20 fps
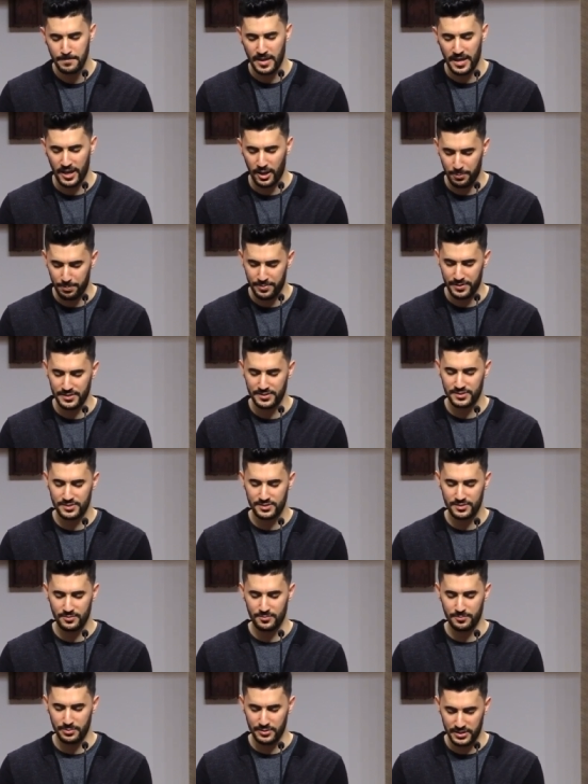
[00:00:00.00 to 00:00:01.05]
Help
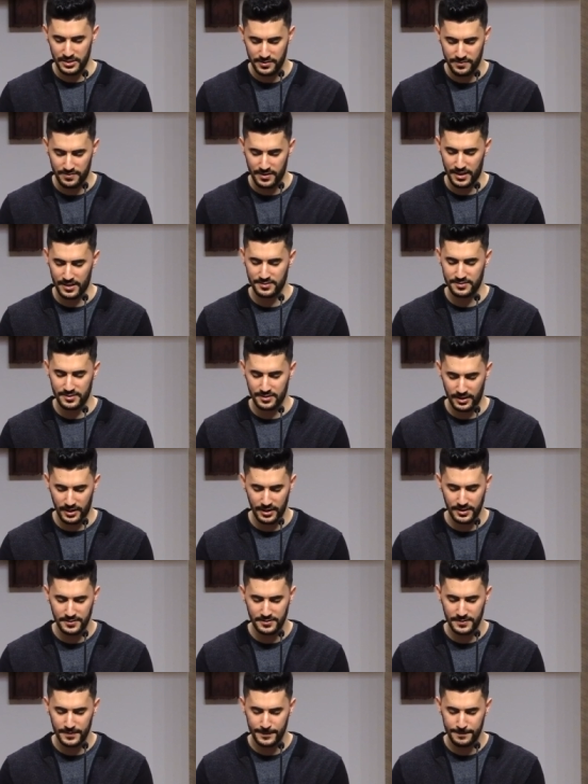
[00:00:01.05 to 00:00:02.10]
us believe that
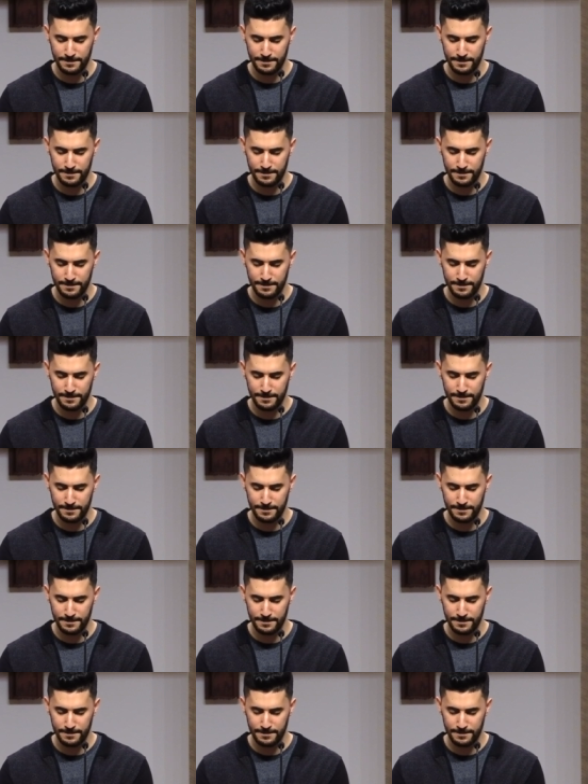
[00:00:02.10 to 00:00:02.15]
tonight.